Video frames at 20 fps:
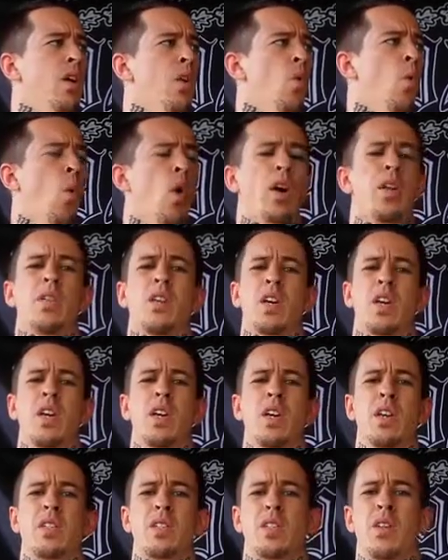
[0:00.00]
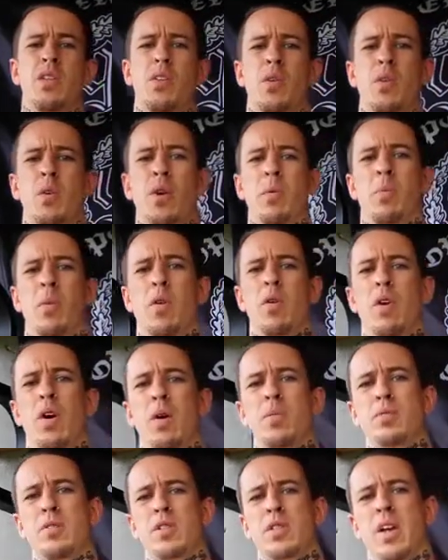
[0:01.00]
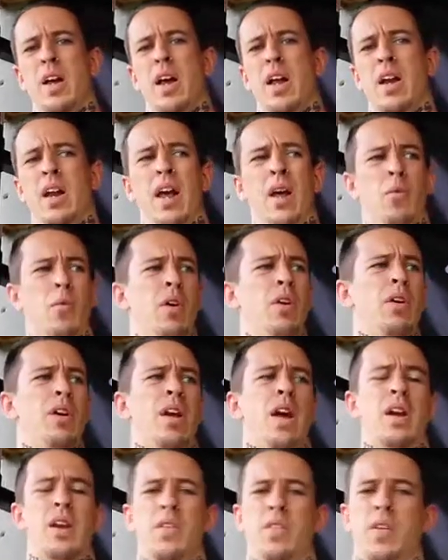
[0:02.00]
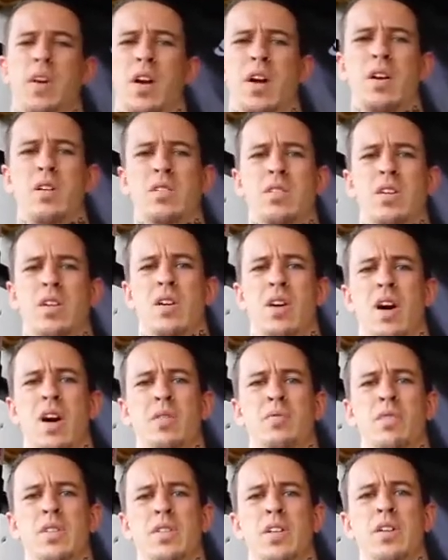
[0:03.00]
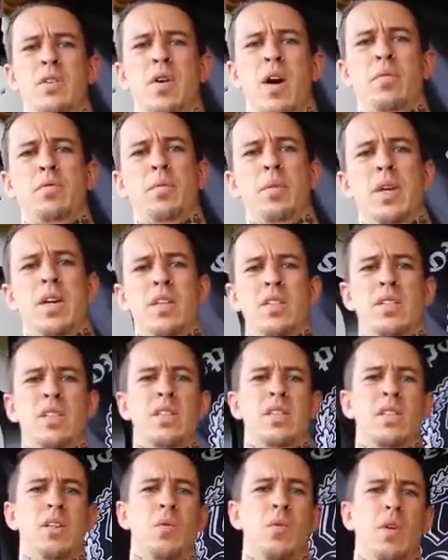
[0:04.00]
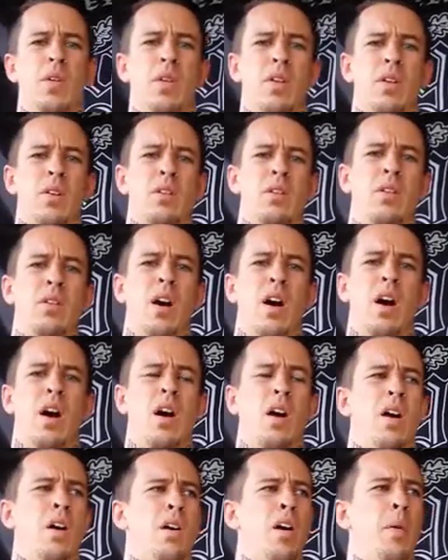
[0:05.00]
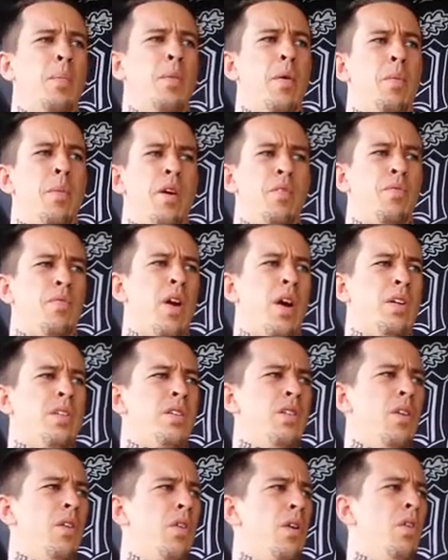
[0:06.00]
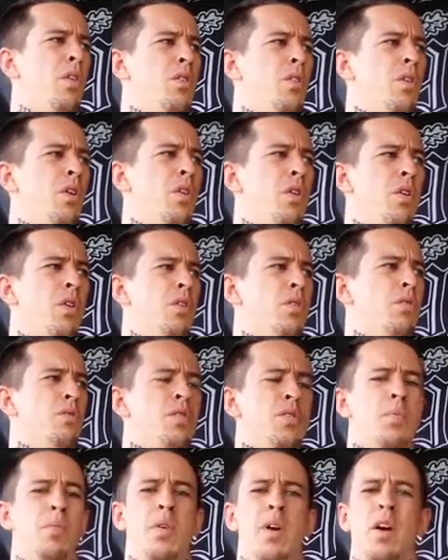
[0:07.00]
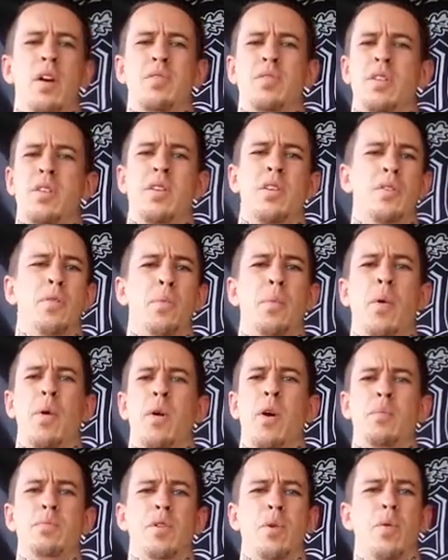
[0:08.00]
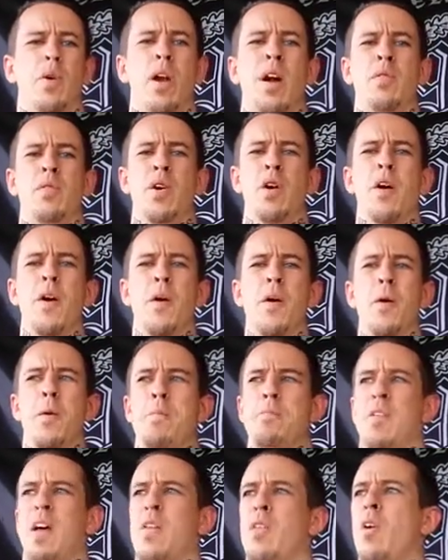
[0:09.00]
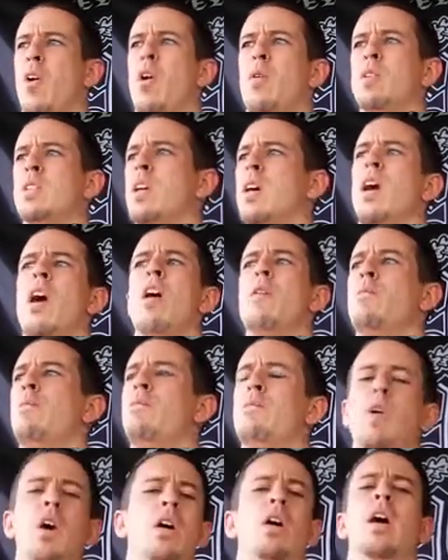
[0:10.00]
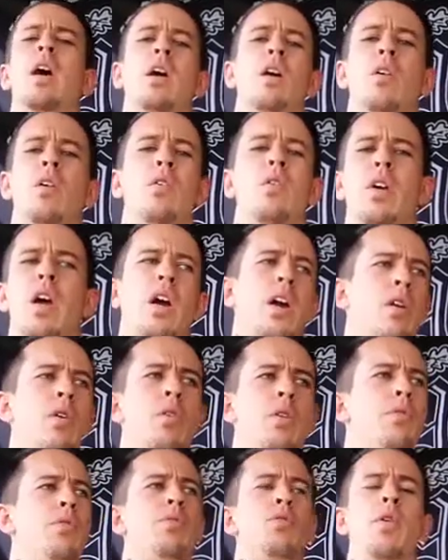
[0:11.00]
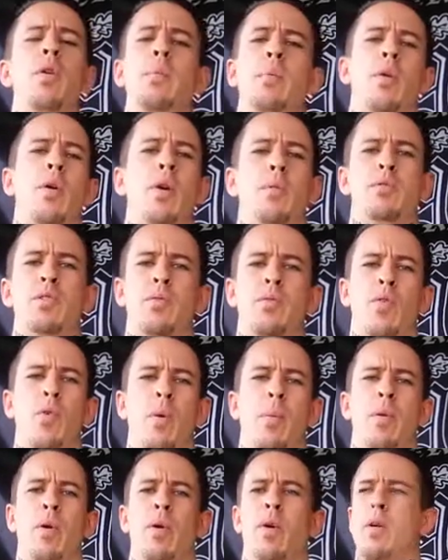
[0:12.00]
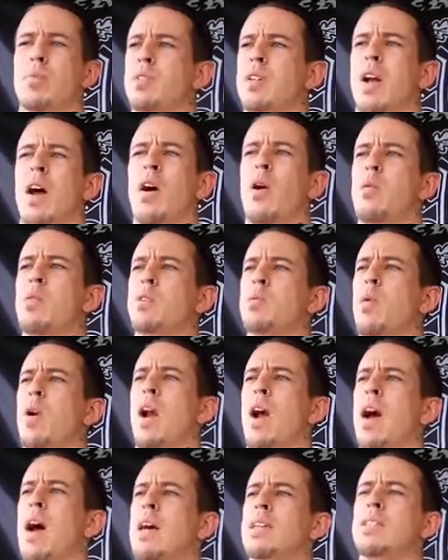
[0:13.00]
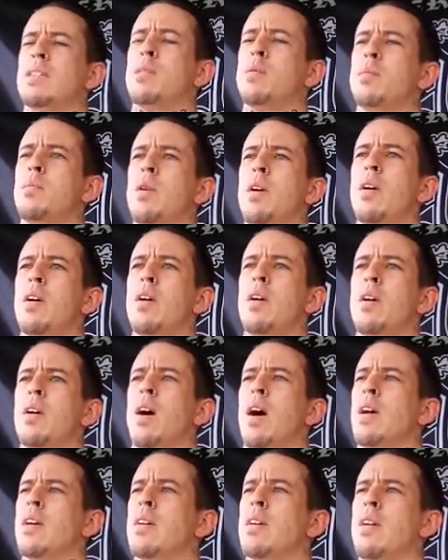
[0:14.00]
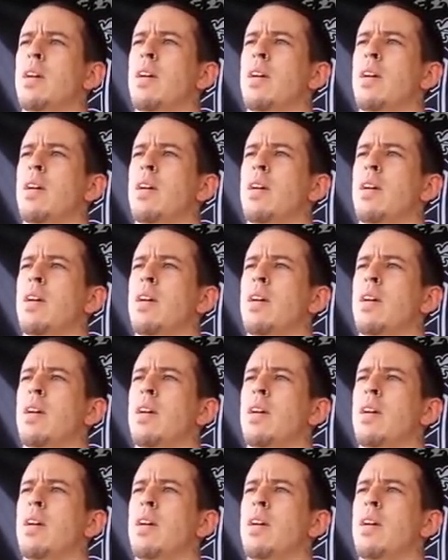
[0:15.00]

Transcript: One of the keys to doing pull-ups and really anything else in life is that you have to be consistent with it. A couple of my friends, you know, they'll go to do some lifts or they'll do pull-ups or whatever, and they're always like, oh fuck, I can only do 3 pull-ups or 4 pull-ups. And I always want to ask them, like,